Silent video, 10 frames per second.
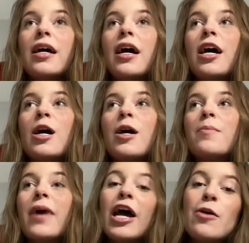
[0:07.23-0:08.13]

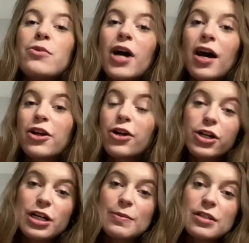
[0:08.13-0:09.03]
Um, I hope you had a great
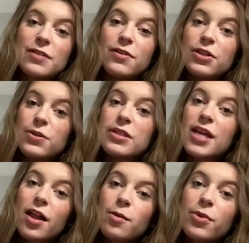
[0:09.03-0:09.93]
Christmas if you do
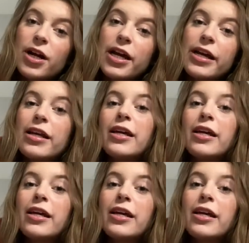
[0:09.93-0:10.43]
celebrate.